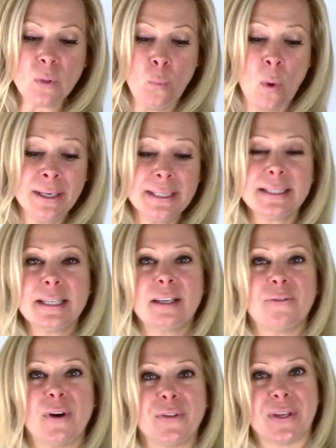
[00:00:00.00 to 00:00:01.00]
One is that
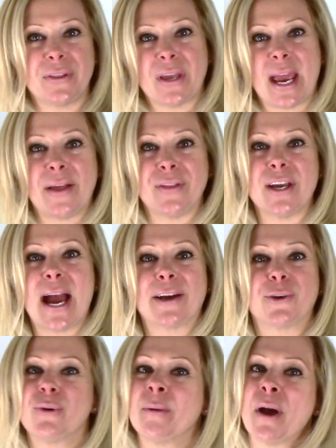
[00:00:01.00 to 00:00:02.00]
they felt that they had the
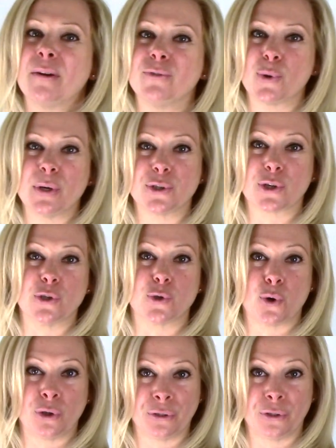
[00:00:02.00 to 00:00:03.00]
accurate amount of choice or
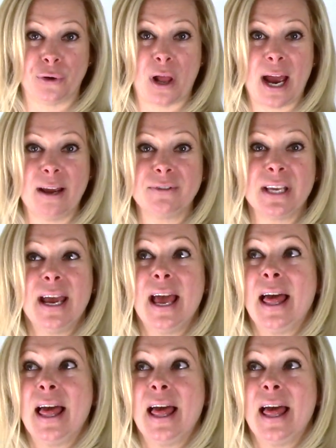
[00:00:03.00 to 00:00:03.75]
control in their lives.